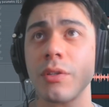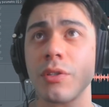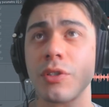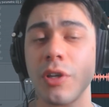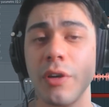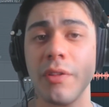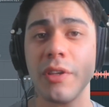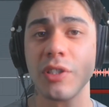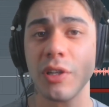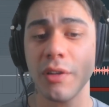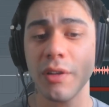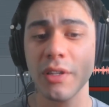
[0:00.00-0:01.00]
So
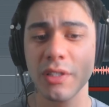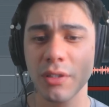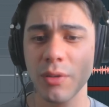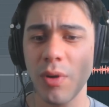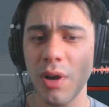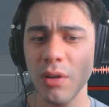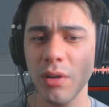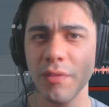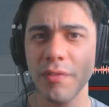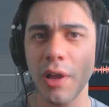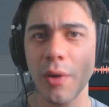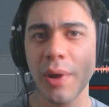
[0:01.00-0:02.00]
there's quite a lot
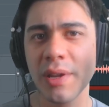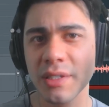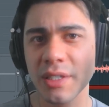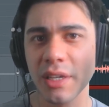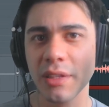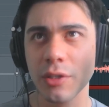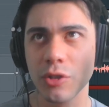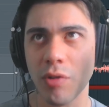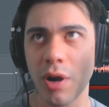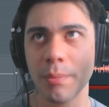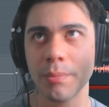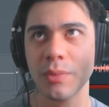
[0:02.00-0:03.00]
of low end in the
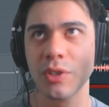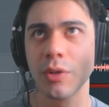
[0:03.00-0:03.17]
drums,